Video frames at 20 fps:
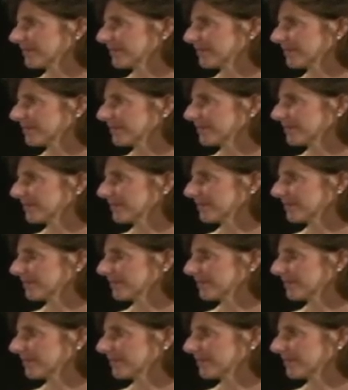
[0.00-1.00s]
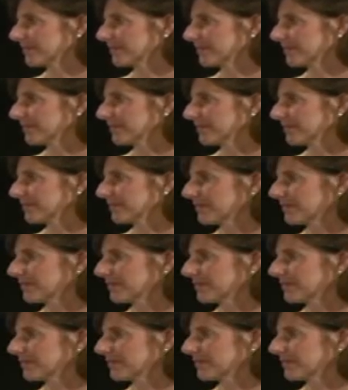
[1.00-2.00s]

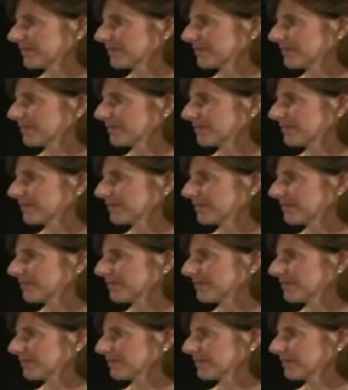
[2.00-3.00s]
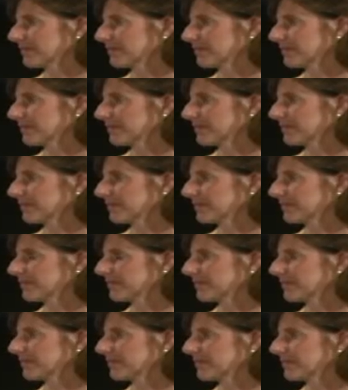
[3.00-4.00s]

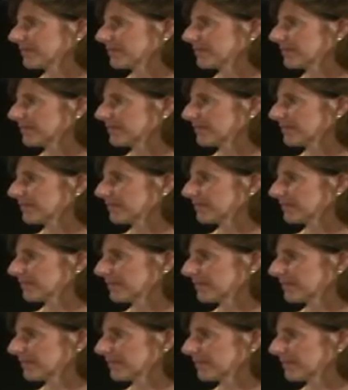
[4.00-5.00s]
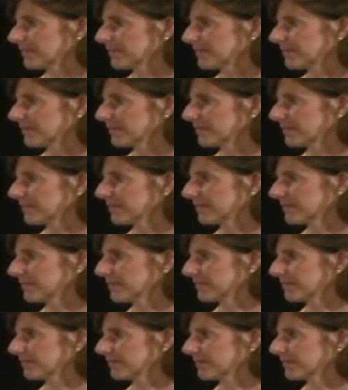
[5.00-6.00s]

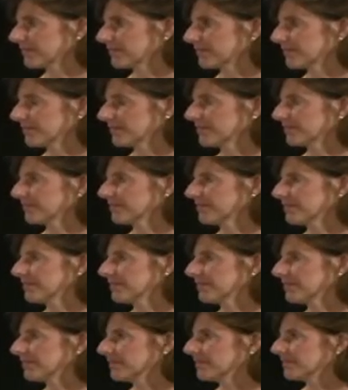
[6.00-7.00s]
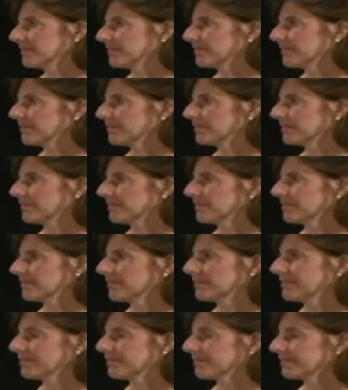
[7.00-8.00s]
The person shown says nothing.